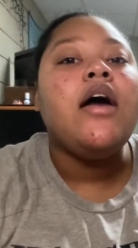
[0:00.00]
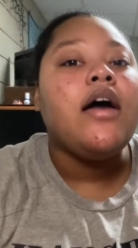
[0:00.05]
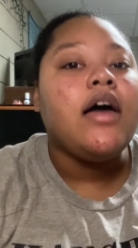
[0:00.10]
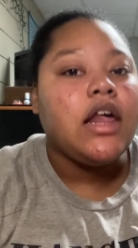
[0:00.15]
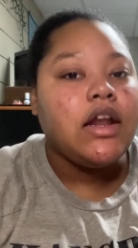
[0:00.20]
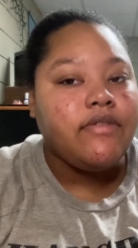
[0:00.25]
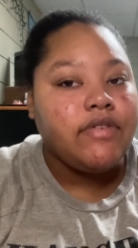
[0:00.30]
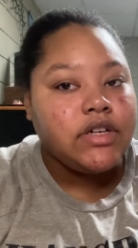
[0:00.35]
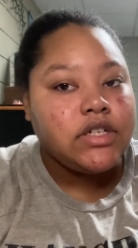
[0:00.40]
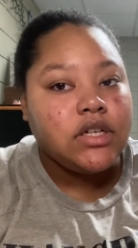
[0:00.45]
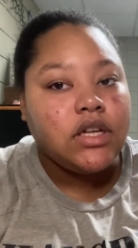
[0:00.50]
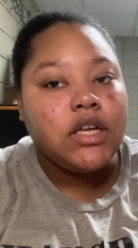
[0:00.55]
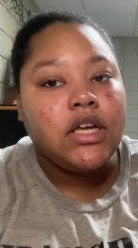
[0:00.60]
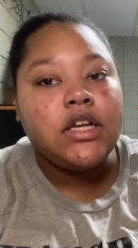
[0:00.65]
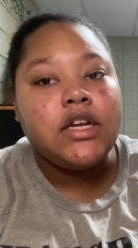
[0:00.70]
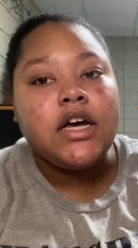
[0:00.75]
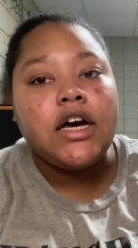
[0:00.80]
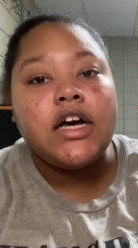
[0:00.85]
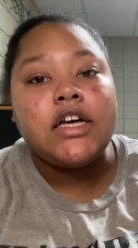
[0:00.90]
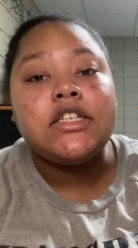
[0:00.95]
And eventually he
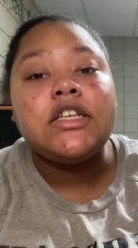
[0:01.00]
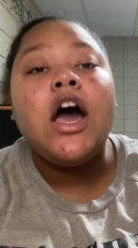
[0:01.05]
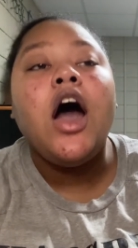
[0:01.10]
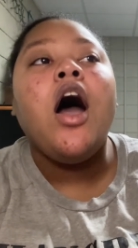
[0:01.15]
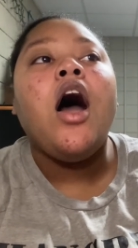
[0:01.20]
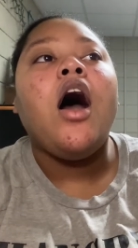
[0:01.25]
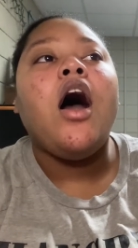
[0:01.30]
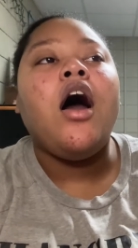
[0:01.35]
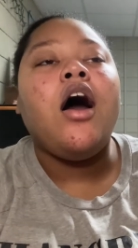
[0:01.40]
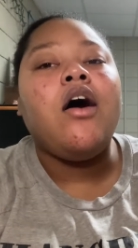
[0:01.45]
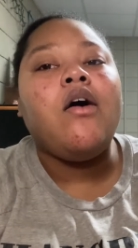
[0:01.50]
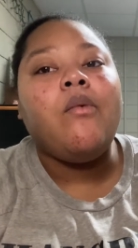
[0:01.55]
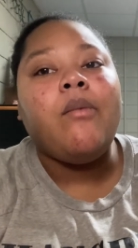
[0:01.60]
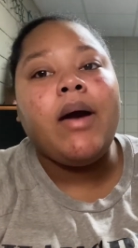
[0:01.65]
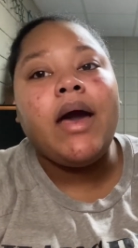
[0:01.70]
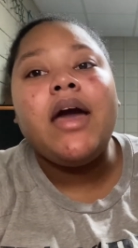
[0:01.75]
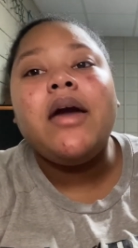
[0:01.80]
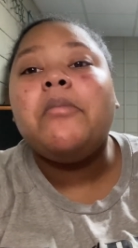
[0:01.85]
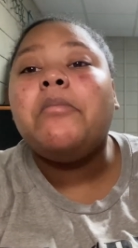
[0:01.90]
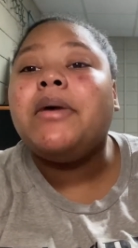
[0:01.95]
does. Oh,
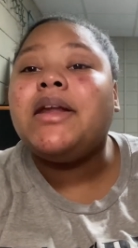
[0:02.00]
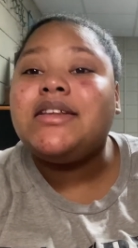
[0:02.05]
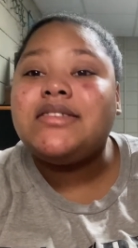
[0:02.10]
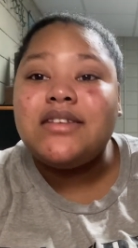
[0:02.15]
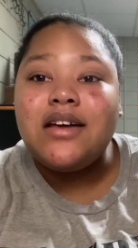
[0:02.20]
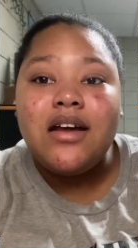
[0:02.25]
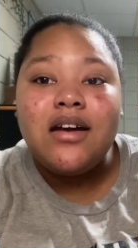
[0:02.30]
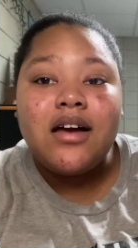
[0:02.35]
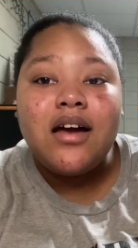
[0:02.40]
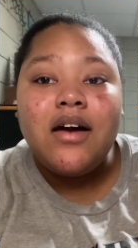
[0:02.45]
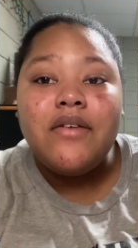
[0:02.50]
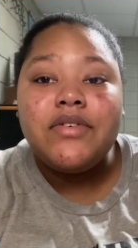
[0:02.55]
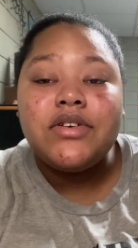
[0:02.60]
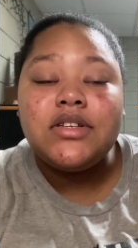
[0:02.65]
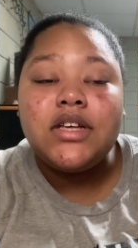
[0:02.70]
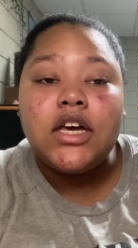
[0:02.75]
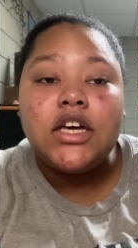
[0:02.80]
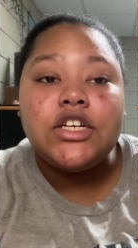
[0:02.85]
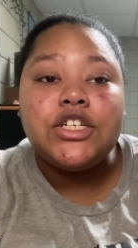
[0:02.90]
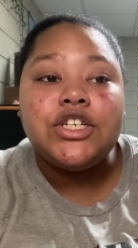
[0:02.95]
wait, but it's not a
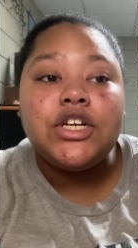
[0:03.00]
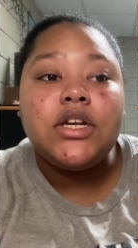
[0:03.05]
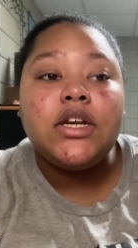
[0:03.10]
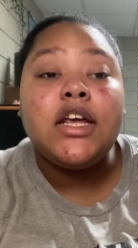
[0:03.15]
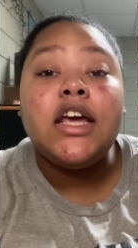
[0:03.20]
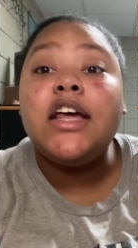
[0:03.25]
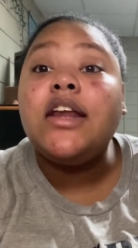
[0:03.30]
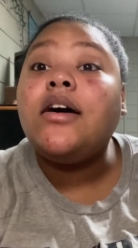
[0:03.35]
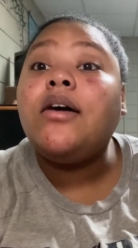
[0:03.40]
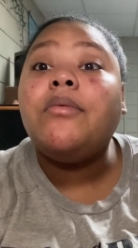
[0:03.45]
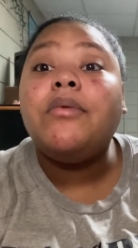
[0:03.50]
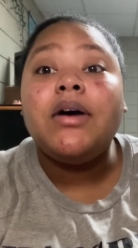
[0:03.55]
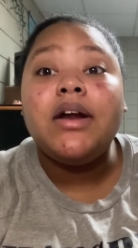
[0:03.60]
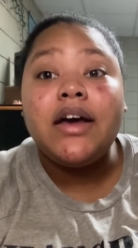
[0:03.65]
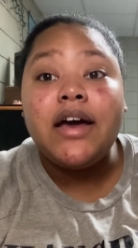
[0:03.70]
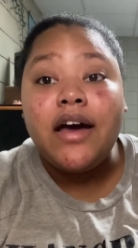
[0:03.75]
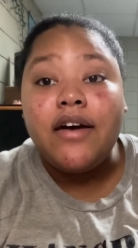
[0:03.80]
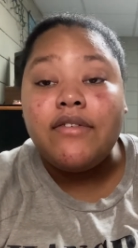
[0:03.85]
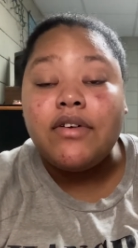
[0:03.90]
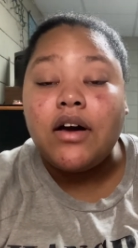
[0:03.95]
conversation. He don't want to
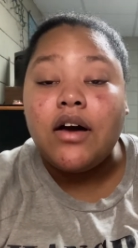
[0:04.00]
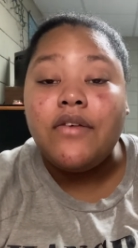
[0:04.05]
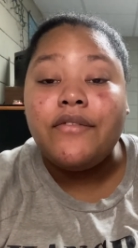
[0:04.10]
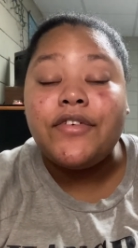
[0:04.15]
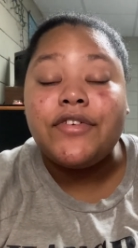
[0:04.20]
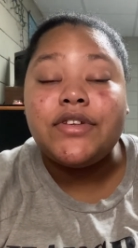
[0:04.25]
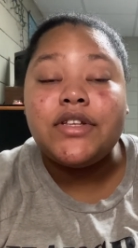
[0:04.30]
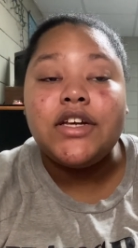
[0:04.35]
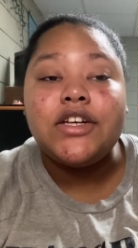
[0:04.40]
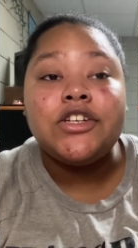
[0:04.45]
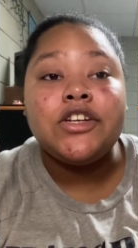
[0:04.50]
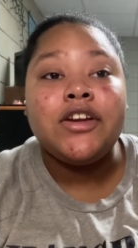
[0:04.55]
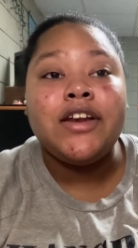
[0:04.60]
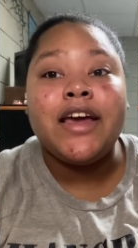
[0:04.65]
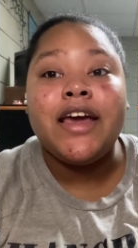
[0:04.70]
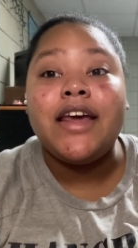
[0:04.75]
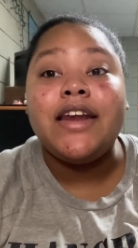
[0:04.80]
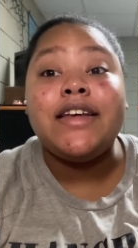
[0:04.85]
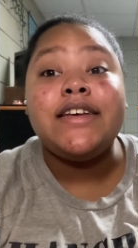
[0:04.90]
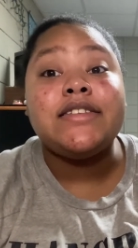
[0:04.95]
have a conversation.
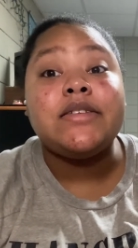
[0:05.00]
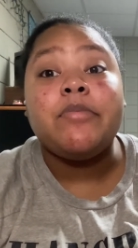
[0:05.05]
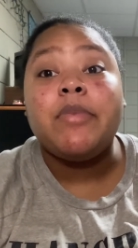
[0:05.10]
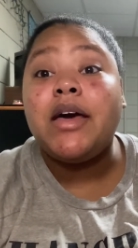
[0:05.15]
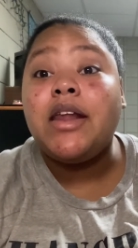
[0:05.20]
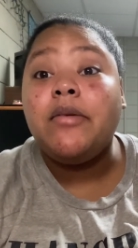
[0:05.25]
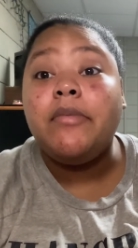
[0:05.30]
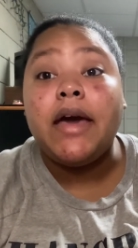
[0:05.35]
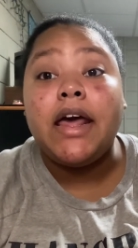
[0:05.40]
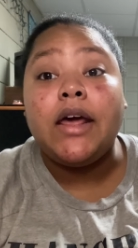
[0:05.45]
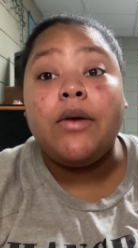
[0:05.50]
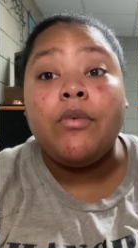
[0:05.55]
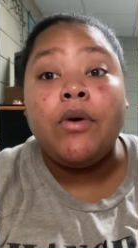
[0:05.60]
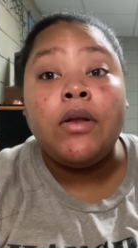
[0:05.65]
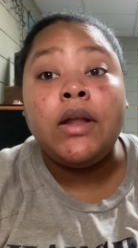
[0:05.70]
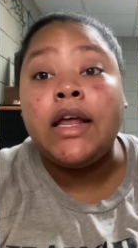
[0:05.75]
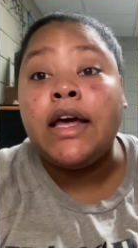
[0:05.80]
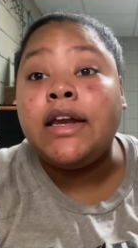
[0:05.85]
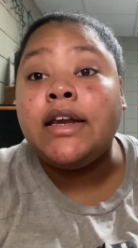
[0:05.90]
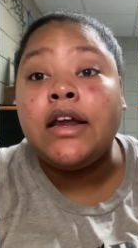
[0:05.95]
Again, he's a petty betty,
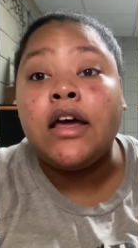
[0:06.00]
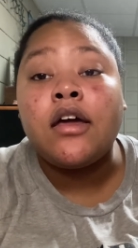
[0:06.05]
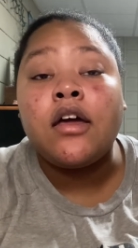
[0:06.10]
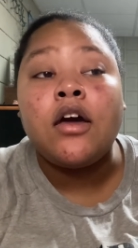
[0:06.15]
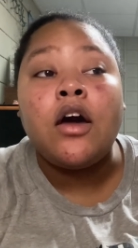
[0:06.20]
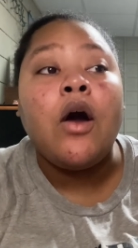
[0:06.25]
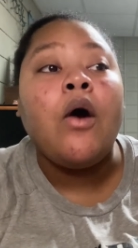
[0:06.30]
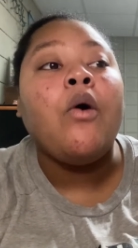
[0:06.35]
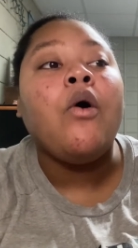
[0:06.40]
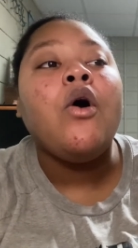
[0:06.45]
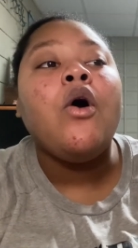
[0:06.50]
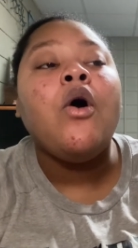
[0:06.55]
won't let nothing go,